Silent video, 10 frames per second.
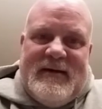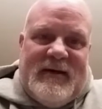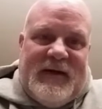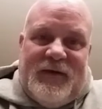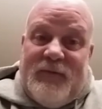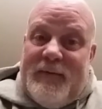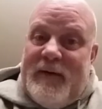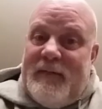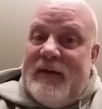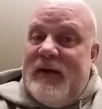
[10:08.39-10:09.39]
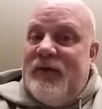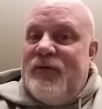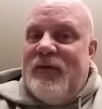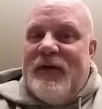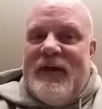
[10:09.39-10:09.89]
against the Republicans
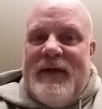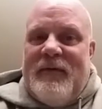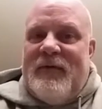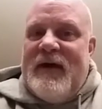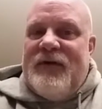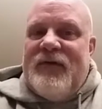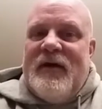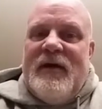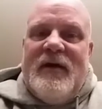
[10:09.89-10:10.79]
or the Democrats.